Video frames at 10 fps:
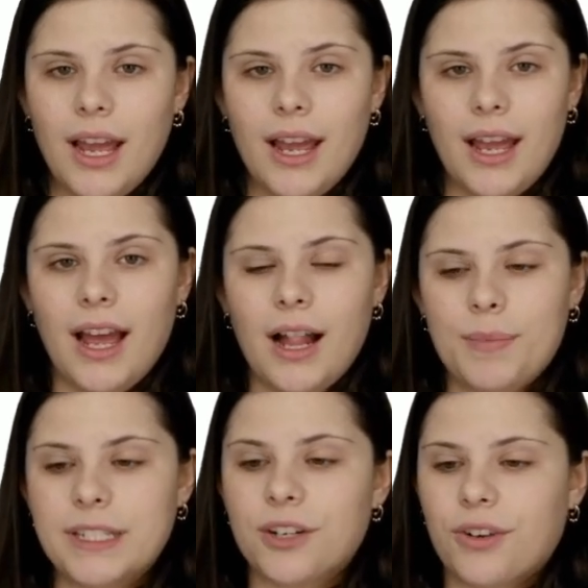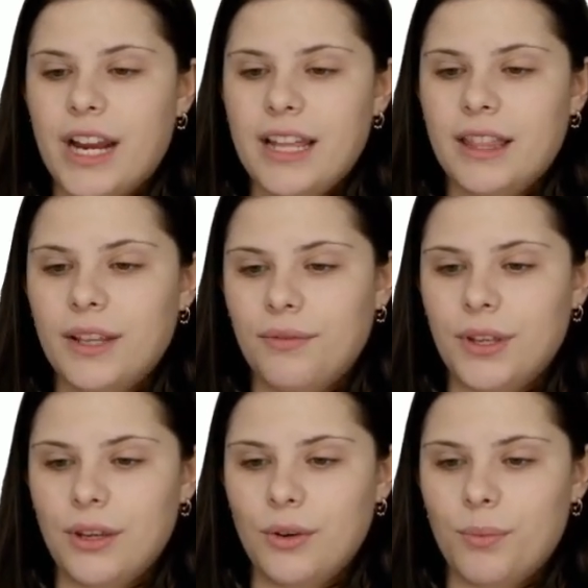help us create the
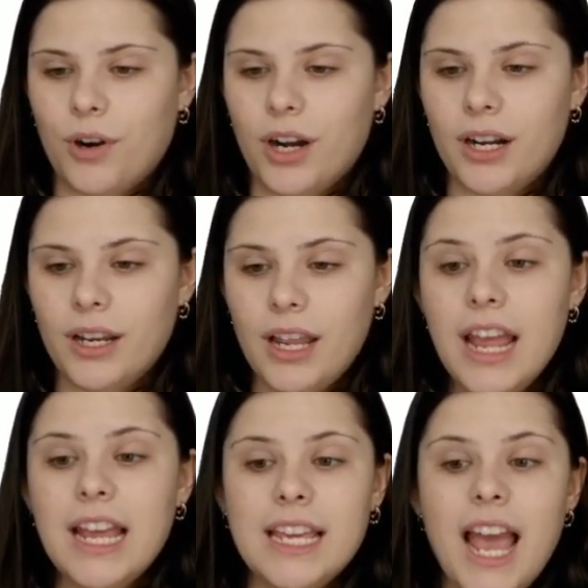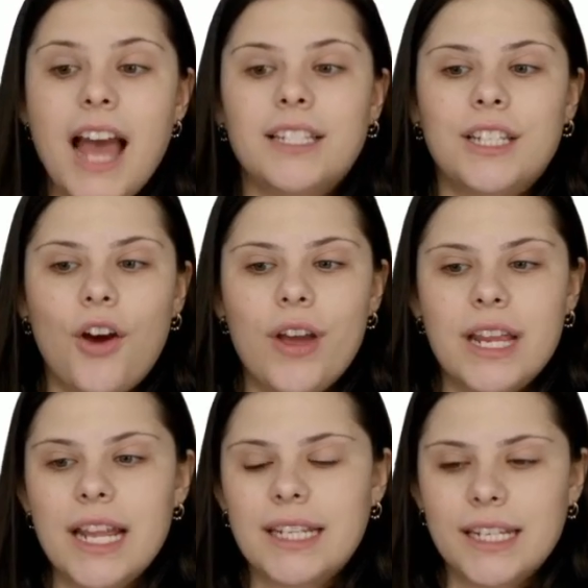view part? Yeah, so
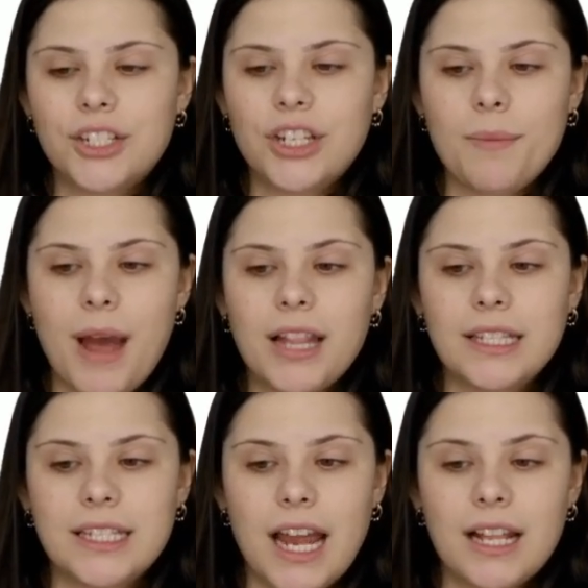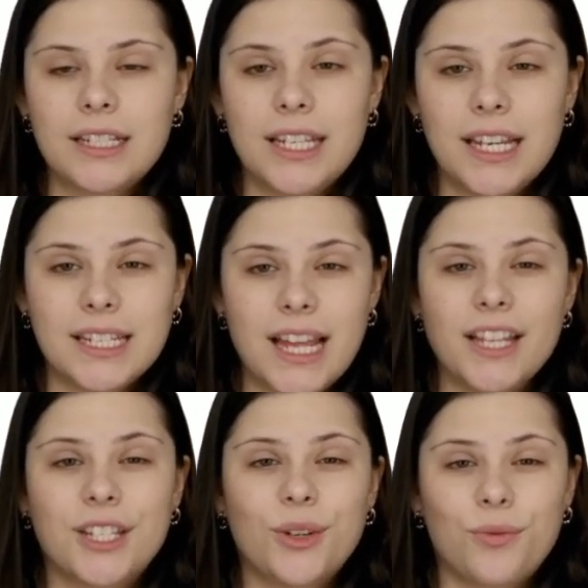index HTML and styles CSS.
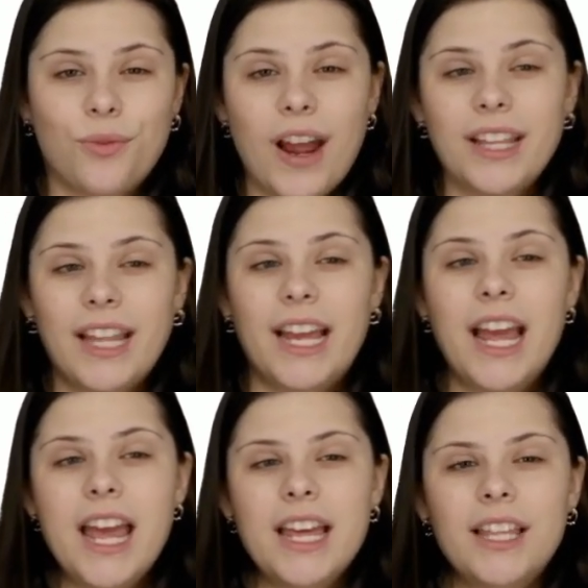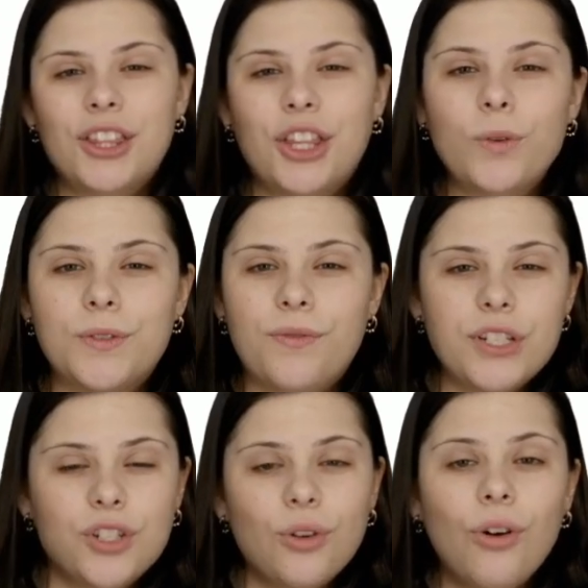So right, those
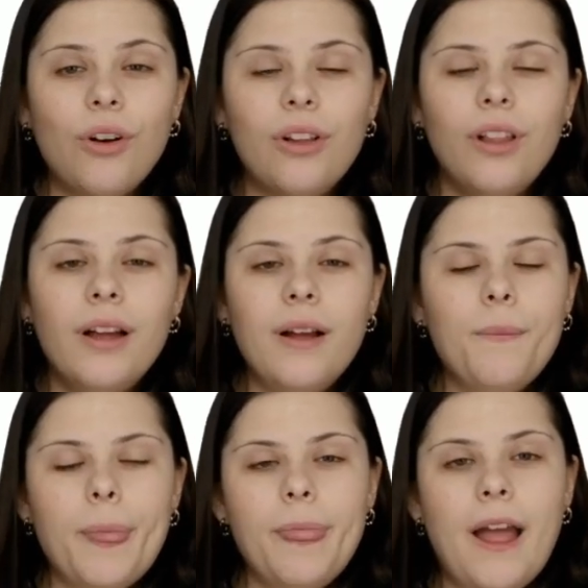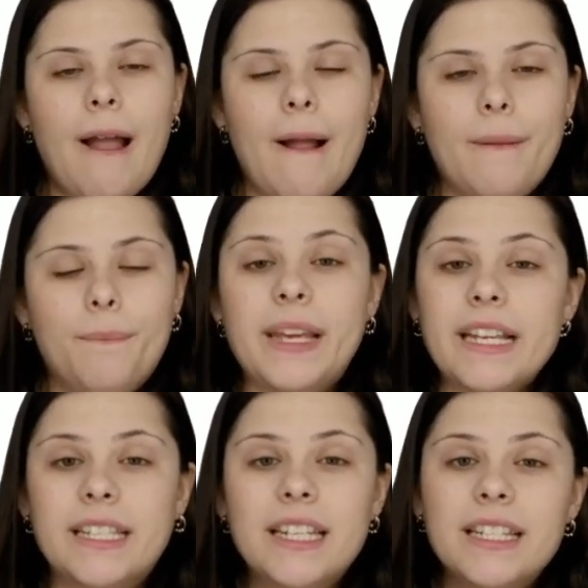visual
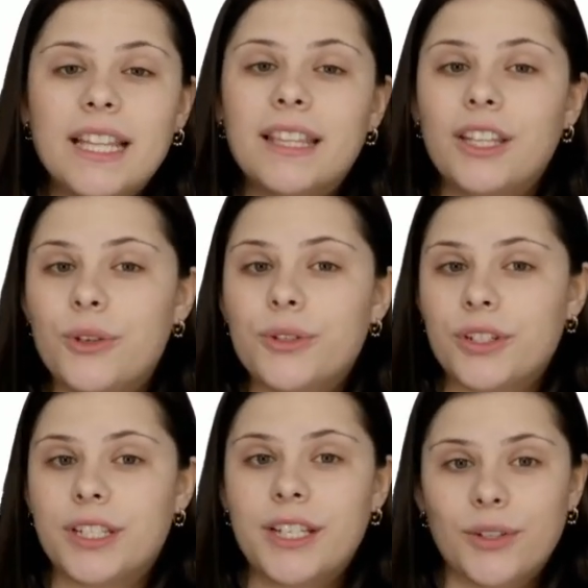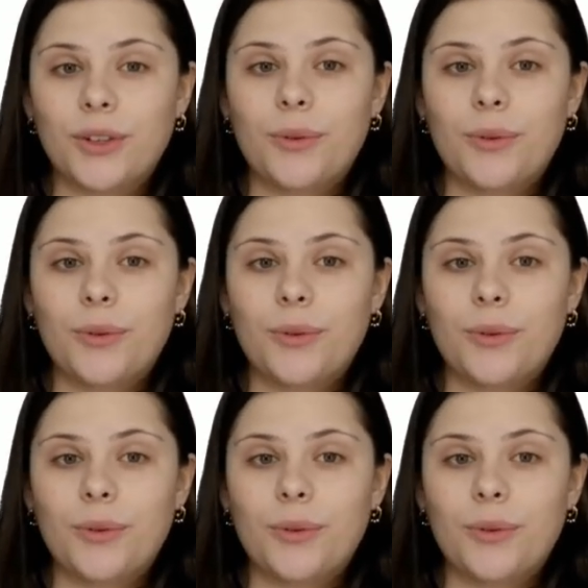pieces that the user sees on the